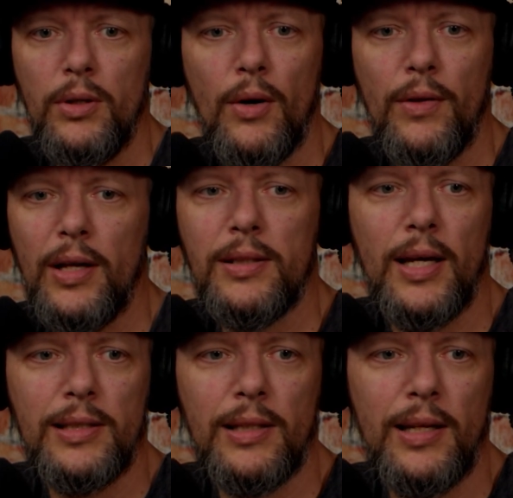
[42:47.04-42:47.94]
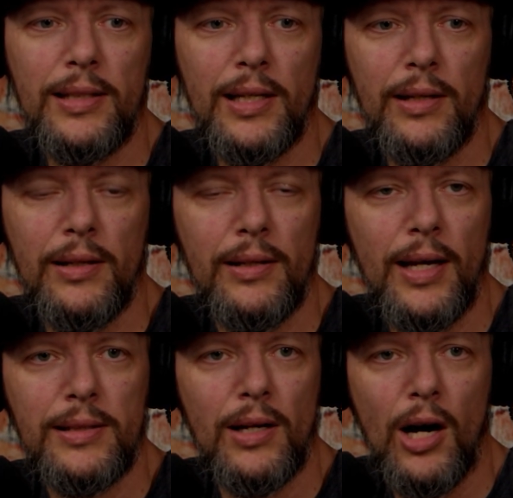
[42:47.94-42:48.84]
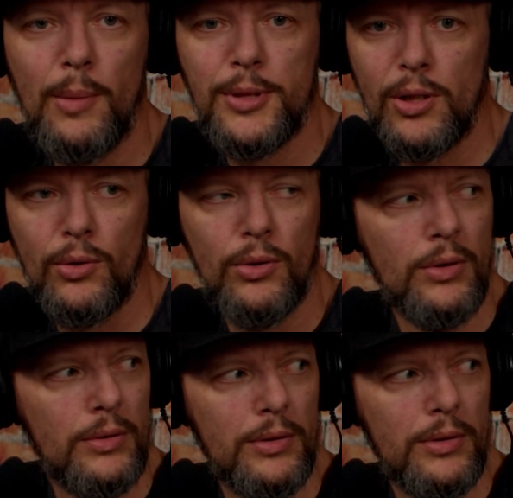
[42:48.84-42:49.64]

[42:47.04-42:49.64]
No. That's an obstacle.